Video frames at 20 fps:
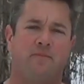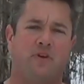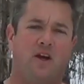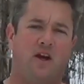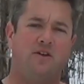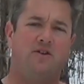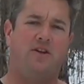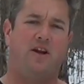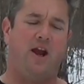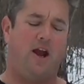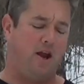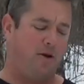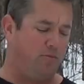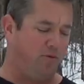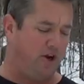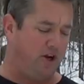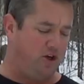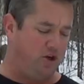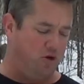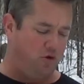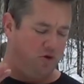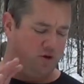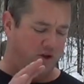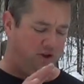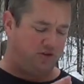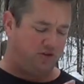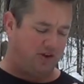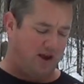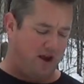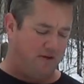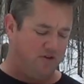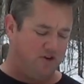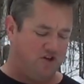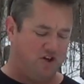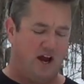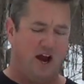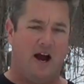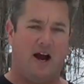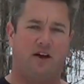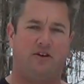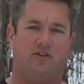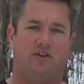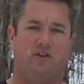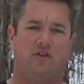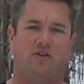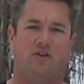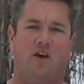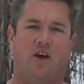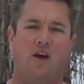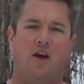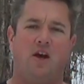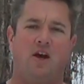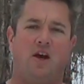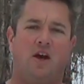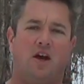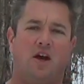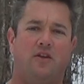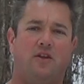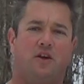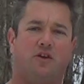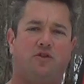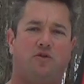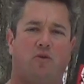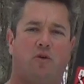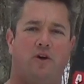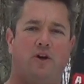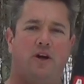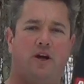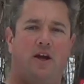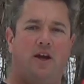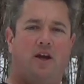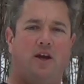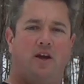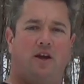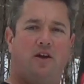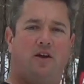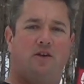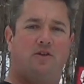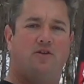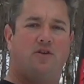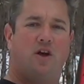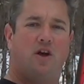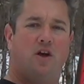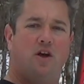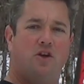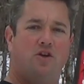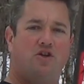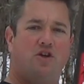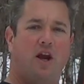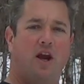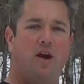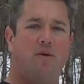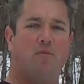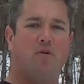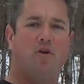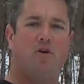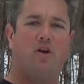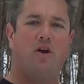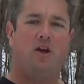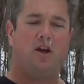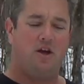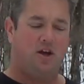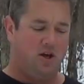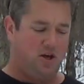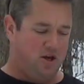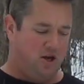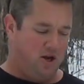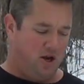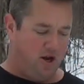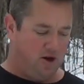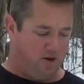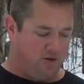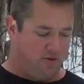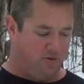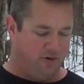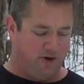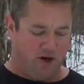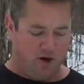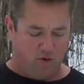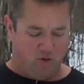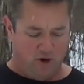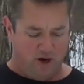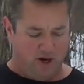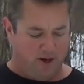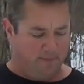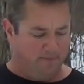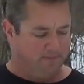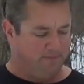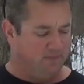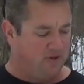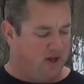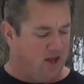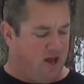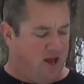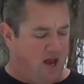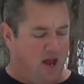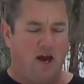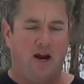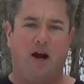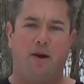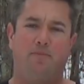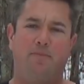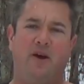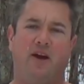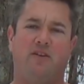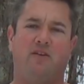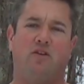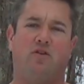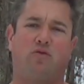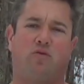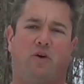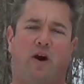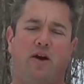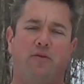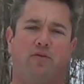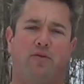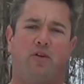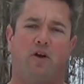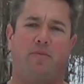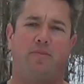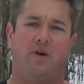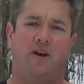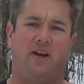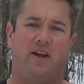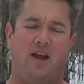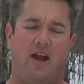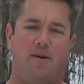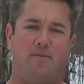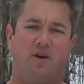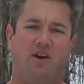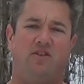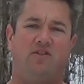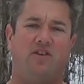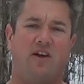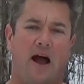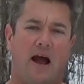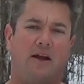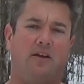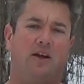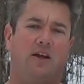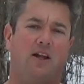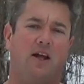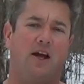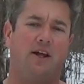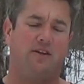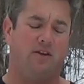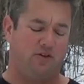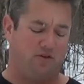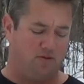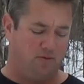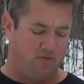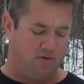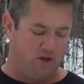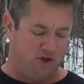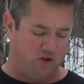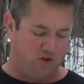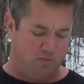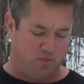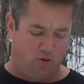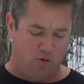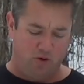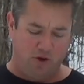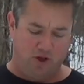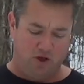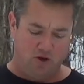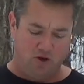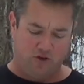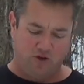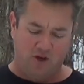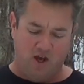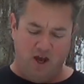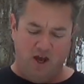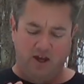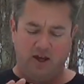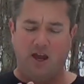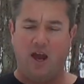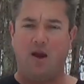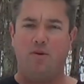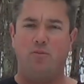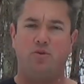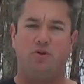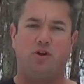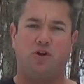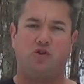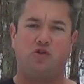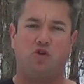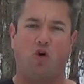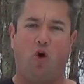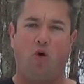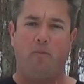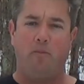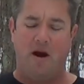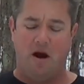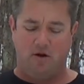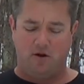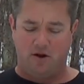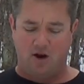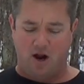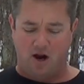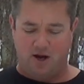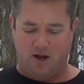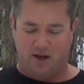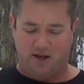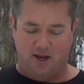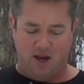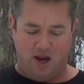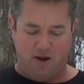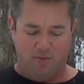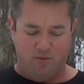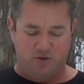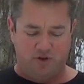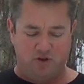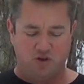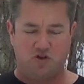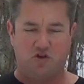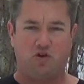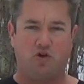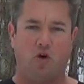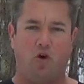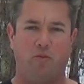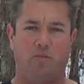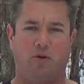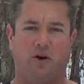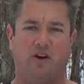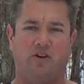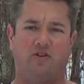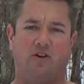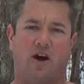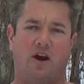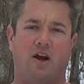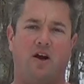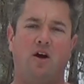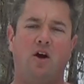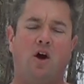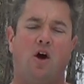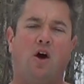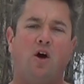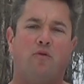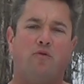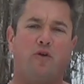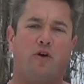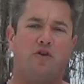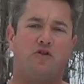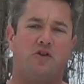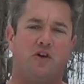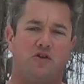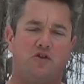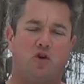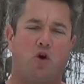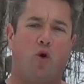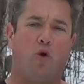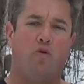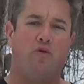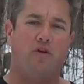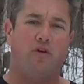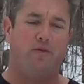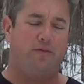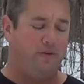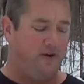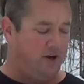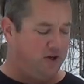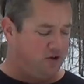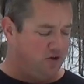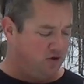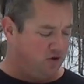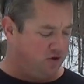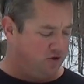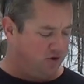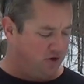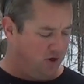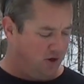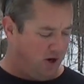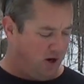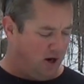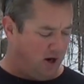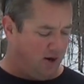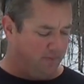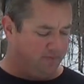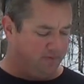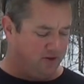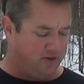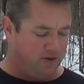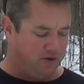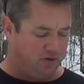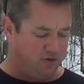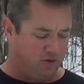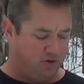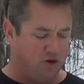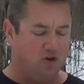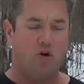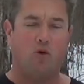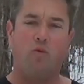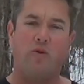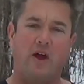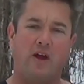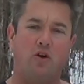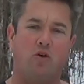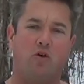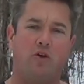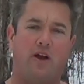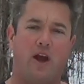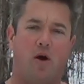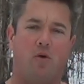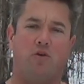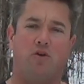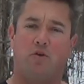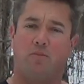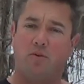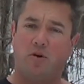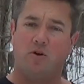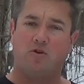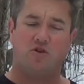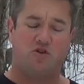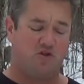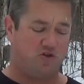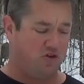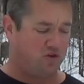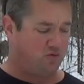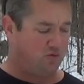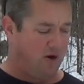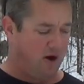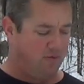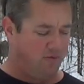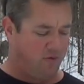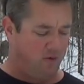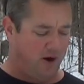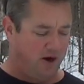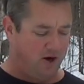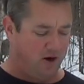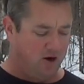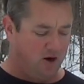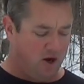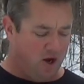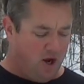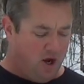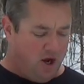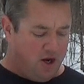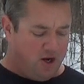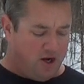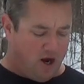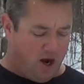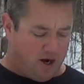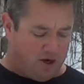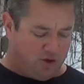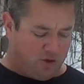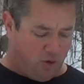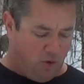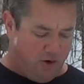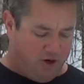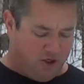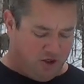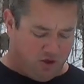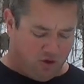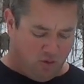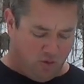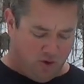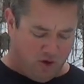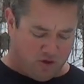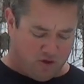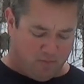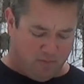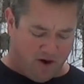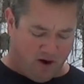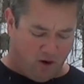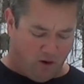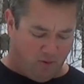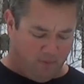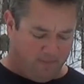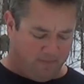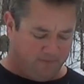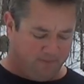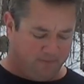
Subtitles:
and today I'm bringing you the Savage Axis, and this one is chambered in 308. And I picked this rifle up and it came exactly like this from Dick's Sporting Goods. Came with the scope mounted on it, it came with these scope rings on it. First, let's go over the features that you'll get when you purchase this rifle right here. You got a 22-inch barrel.